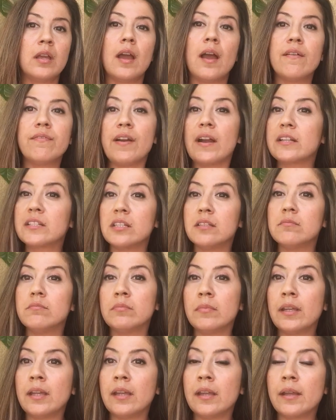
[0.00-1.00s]
affected
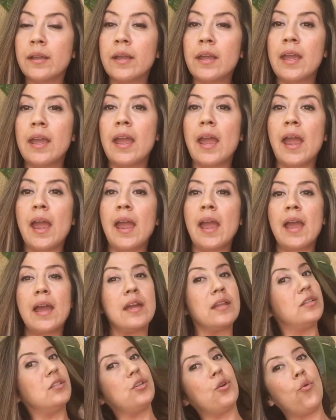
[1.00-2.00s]
me
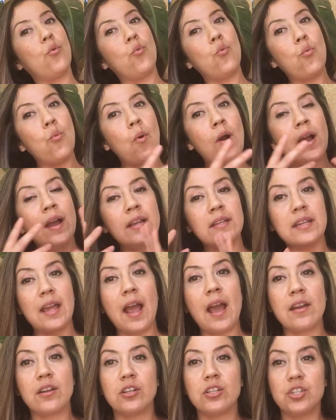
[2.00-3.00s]
and what
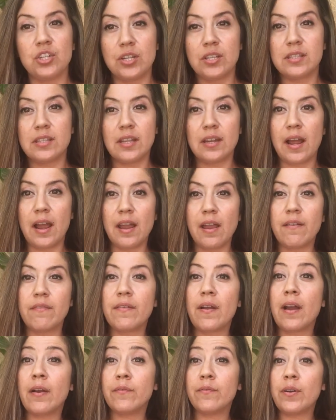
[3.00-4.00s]
energies that I
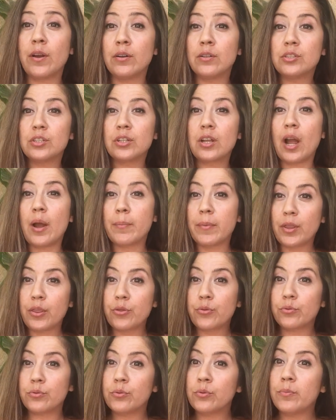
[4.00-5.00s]
felt coming
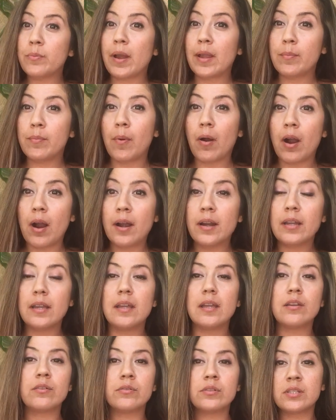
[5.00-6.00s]
through my
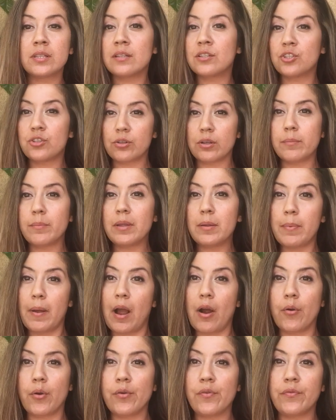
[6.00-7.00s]
body, and it was extremely
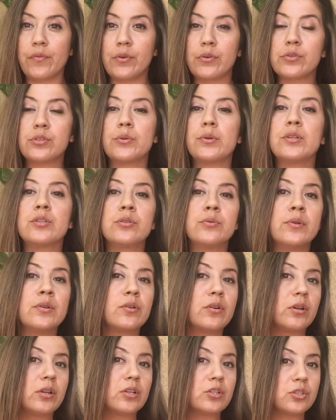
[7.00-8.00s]
powerful. So I do
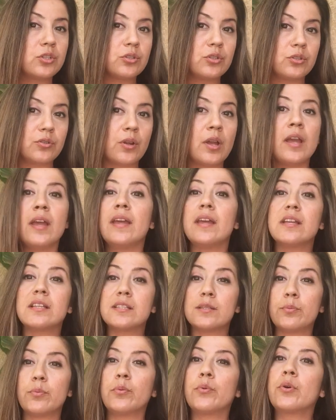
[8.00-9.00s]
encourage you to
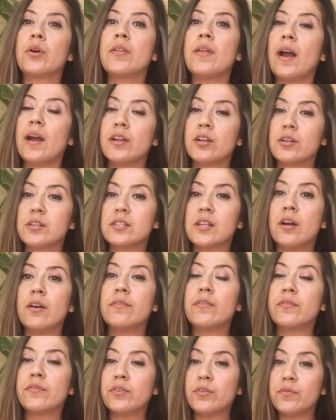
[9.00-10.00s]
explore that
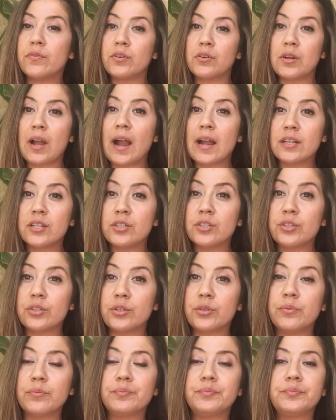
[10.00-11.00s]
yourself if you feel guided
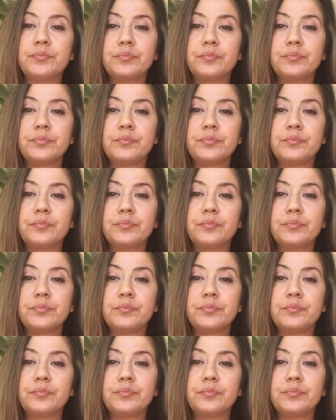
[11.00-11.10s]
to.